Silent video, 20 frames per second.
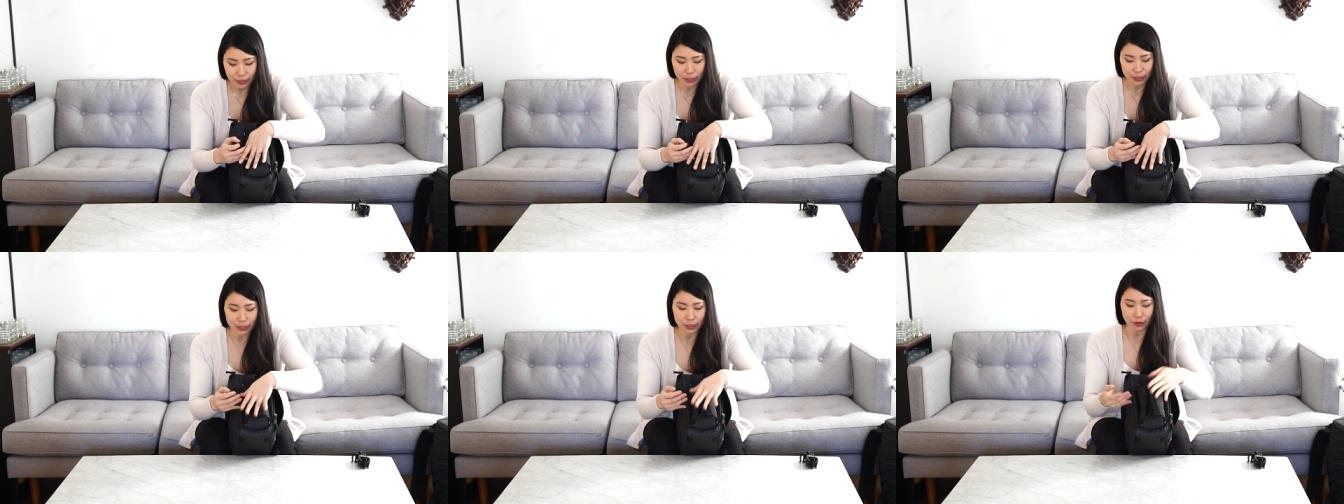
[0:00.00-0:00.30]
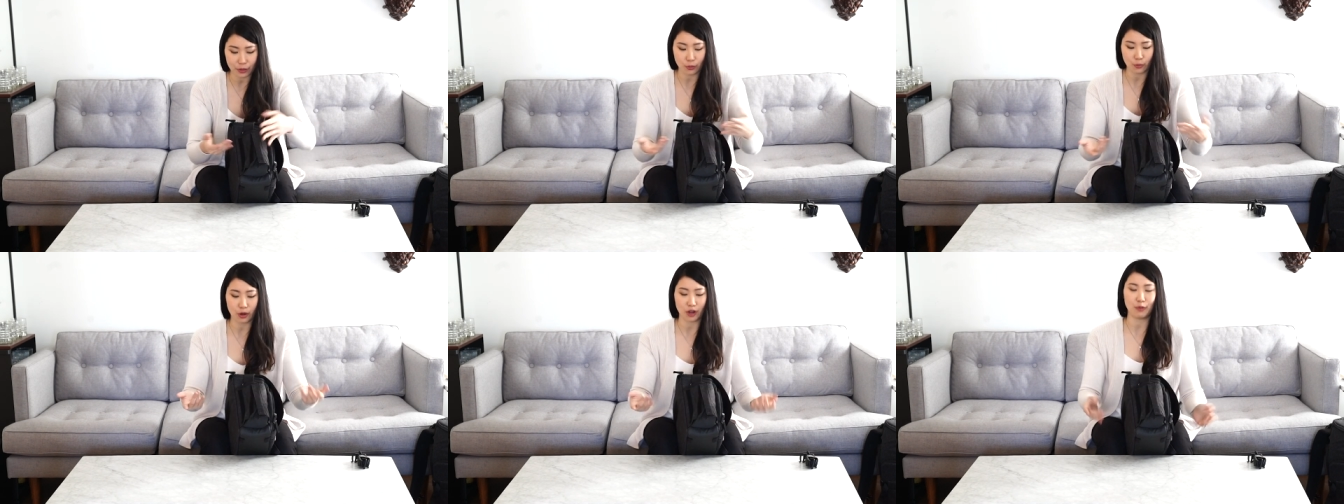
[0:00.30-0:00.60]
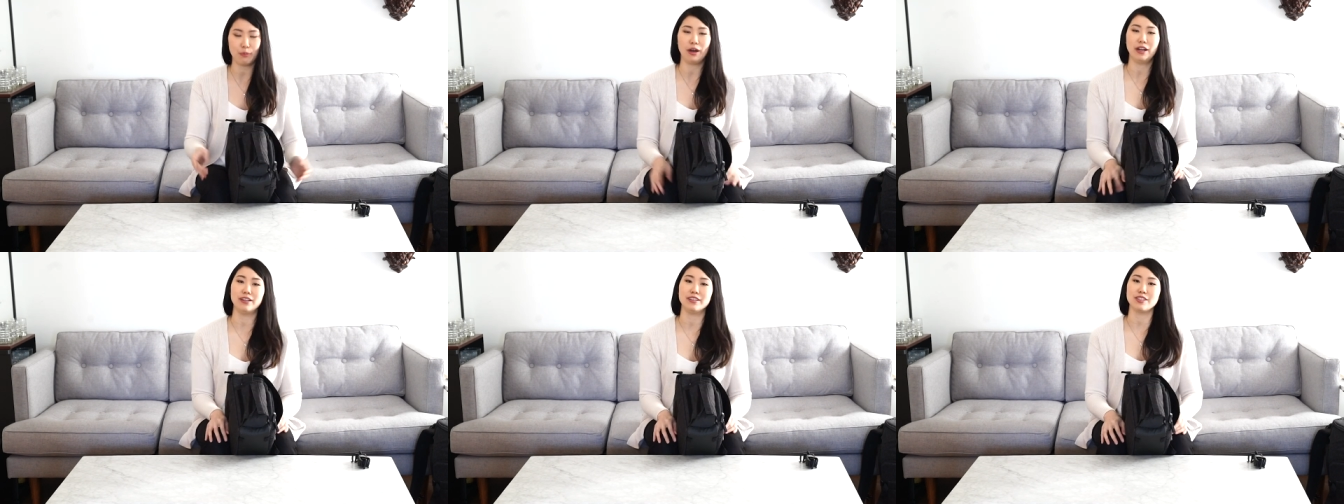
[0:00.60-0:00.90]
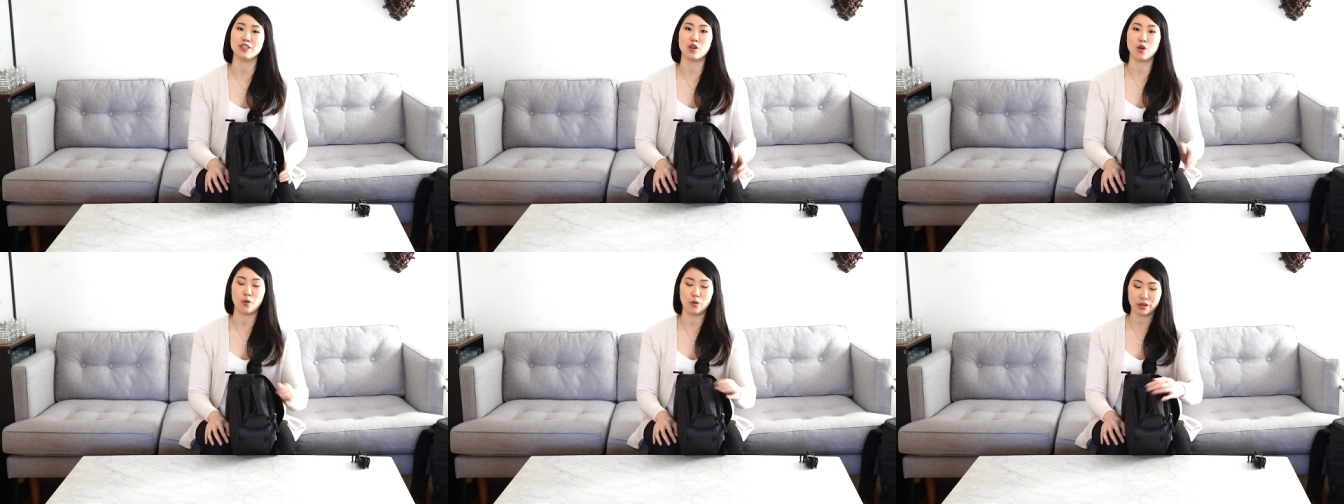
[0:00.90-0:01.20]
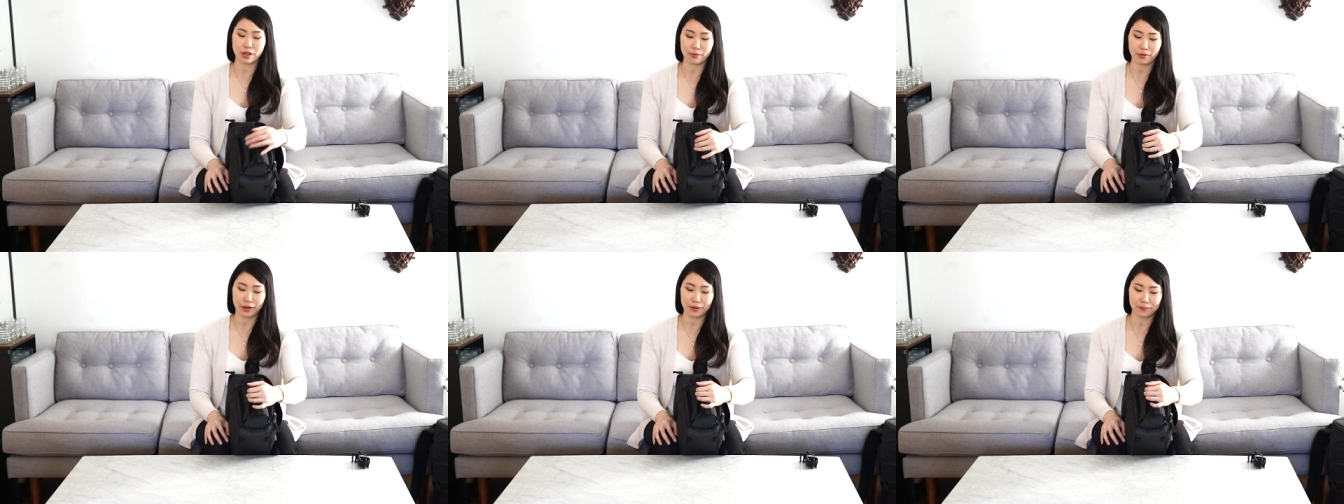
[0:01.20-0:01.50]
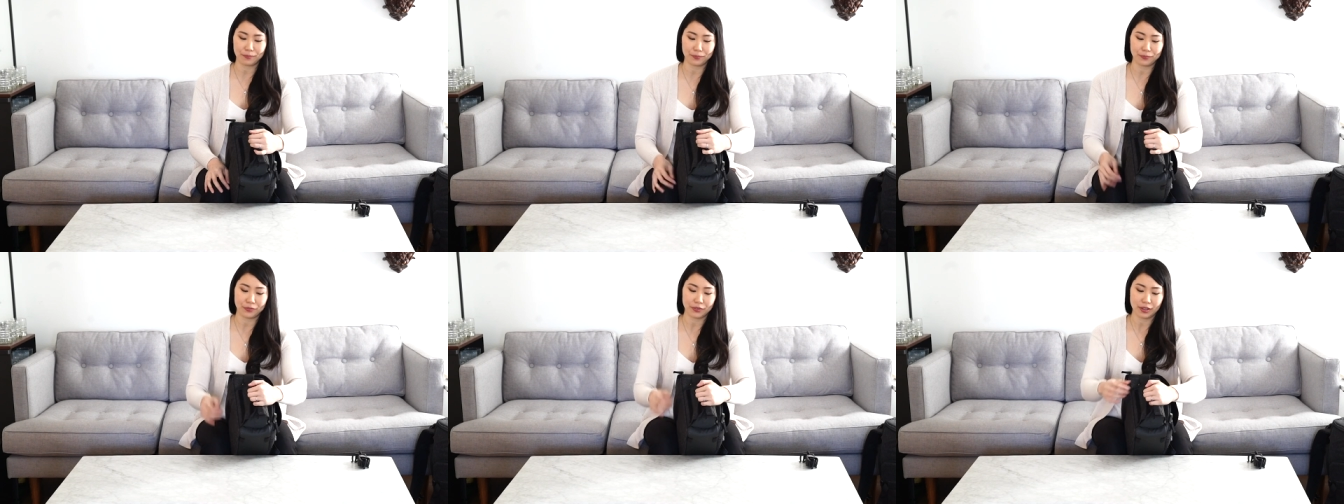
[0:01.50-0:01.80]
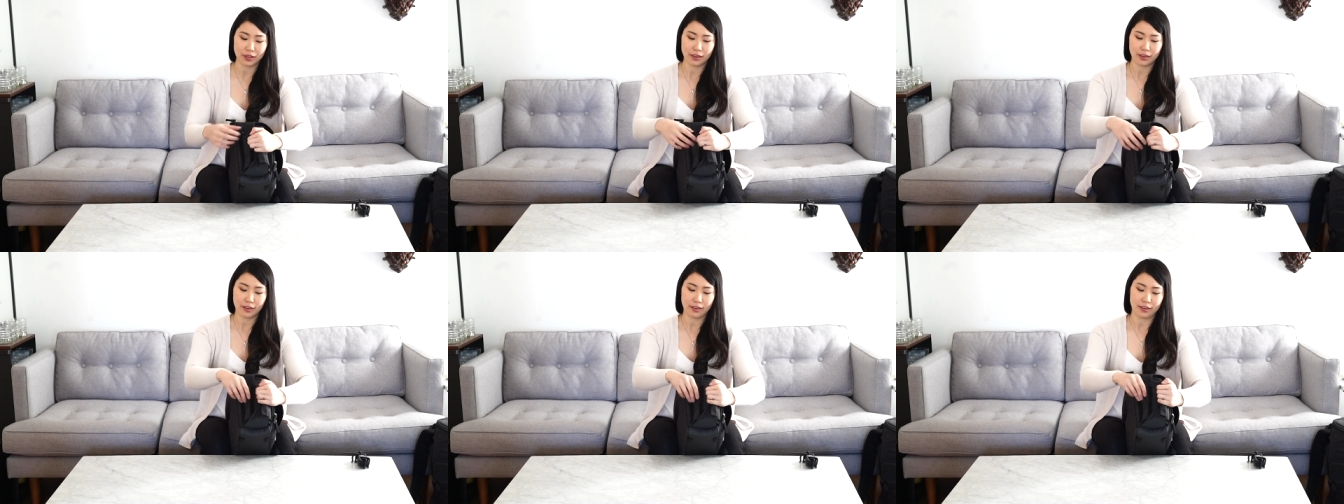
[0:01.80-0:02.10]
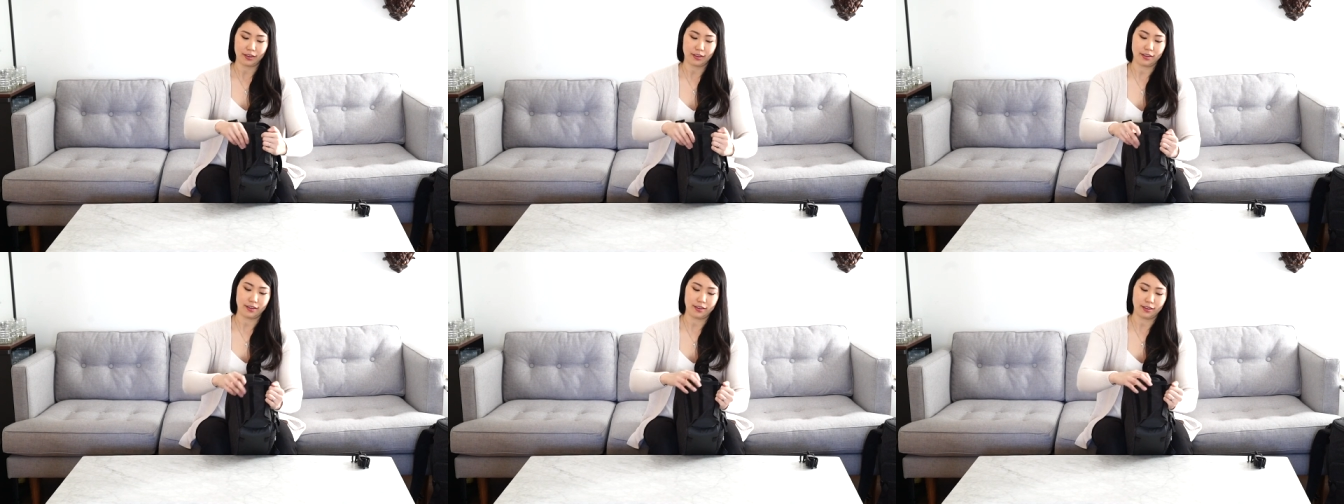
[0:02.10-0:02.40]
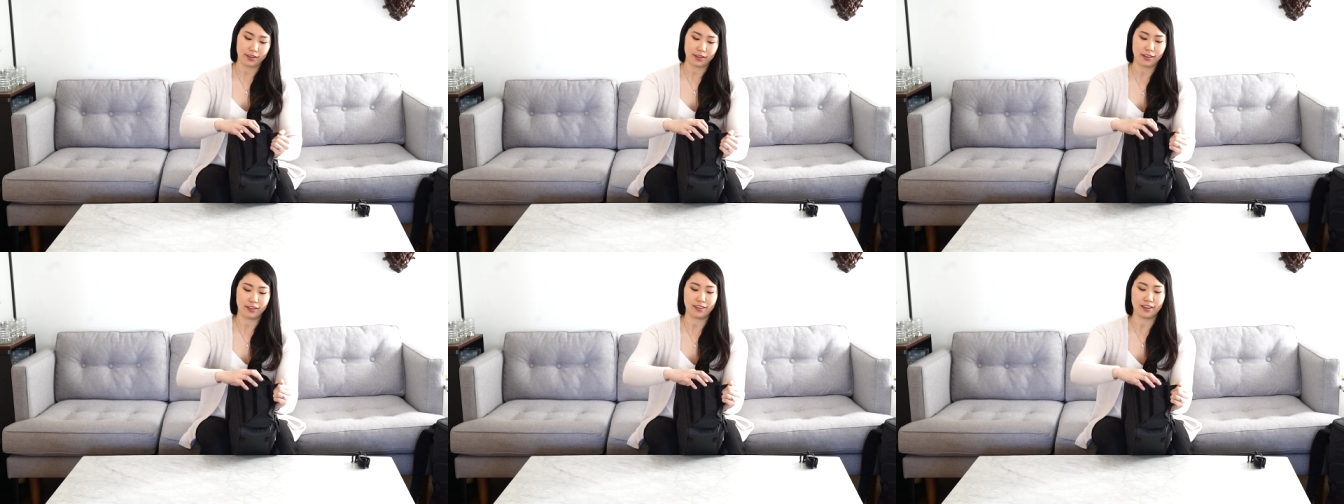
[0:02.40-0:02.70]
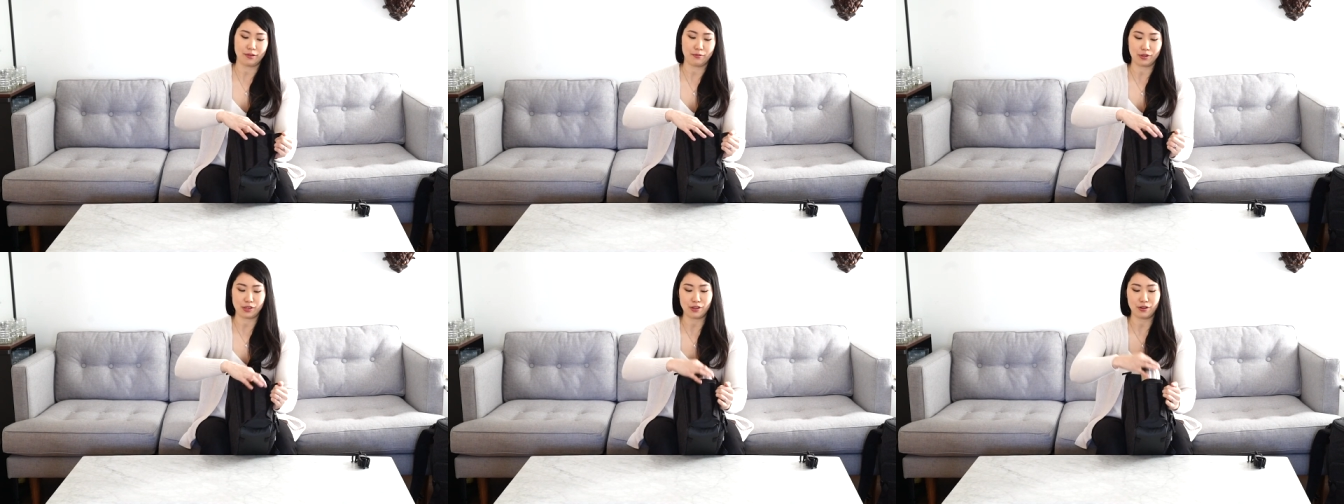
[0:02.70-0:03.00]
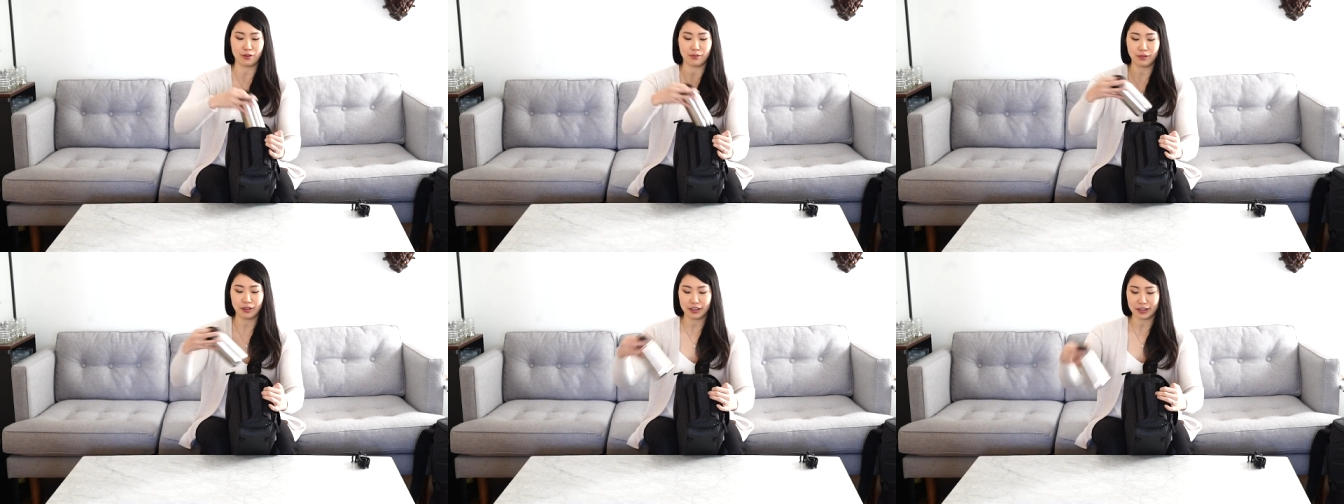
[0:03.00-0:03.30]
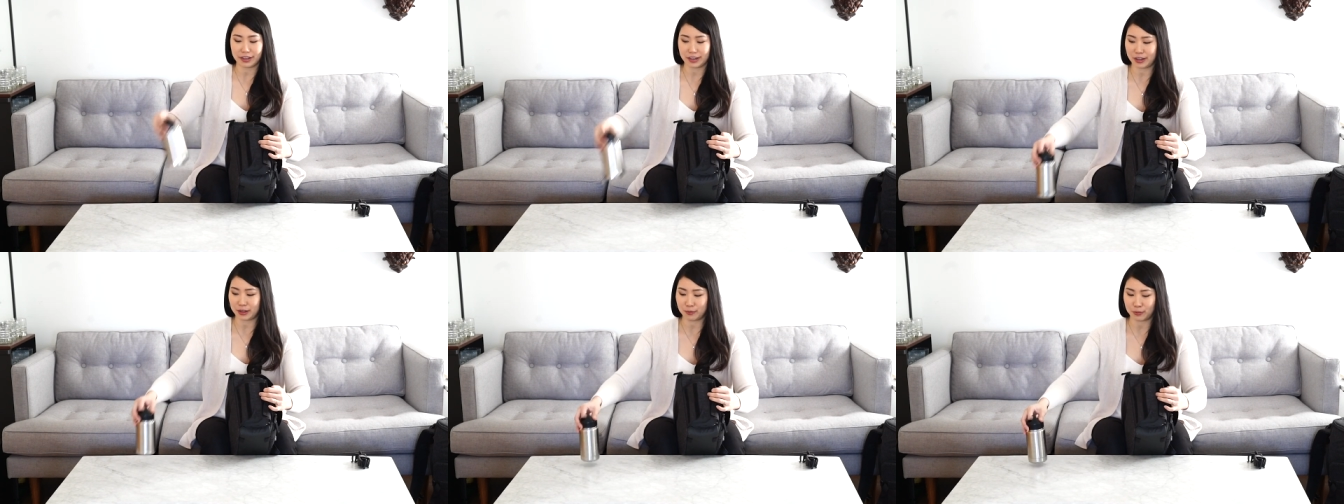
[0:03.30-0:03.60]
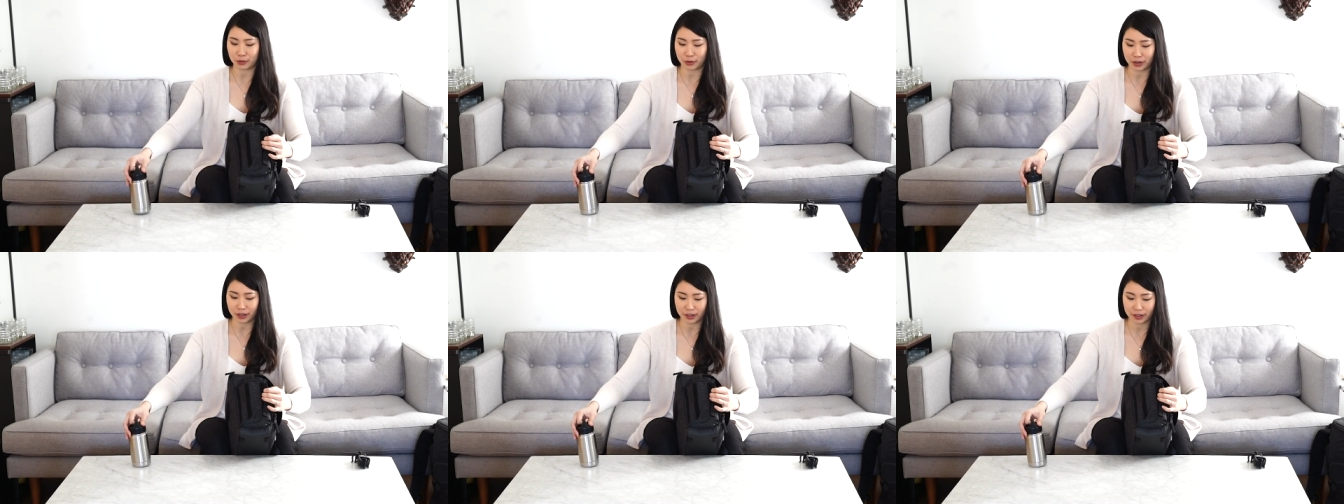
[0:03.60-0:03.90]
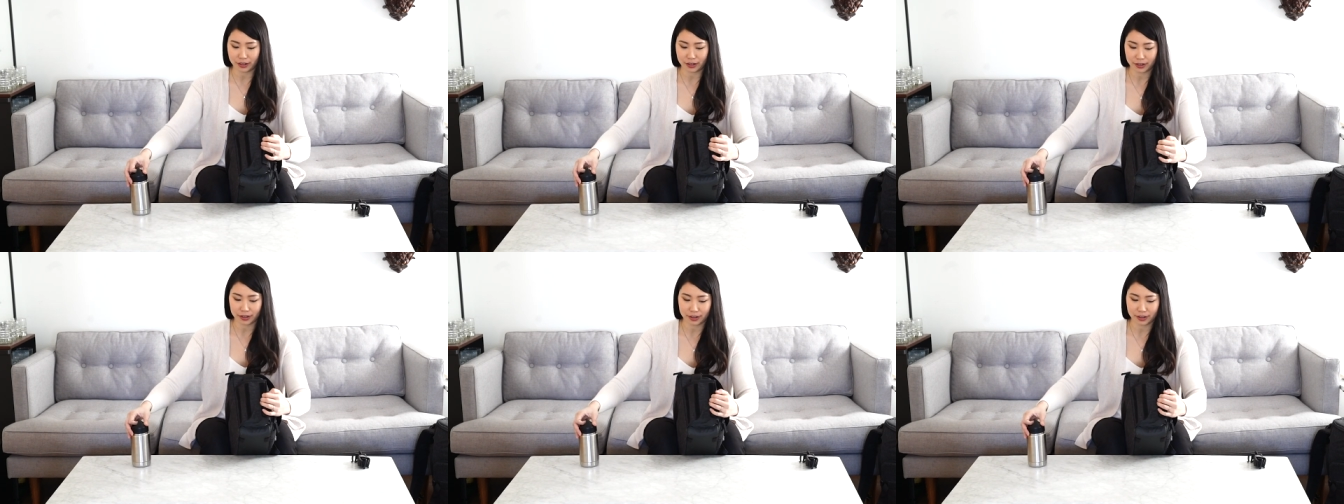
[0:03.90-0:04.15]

so that the water bottle doesn't go anywhere. And then when you don't want it anymore,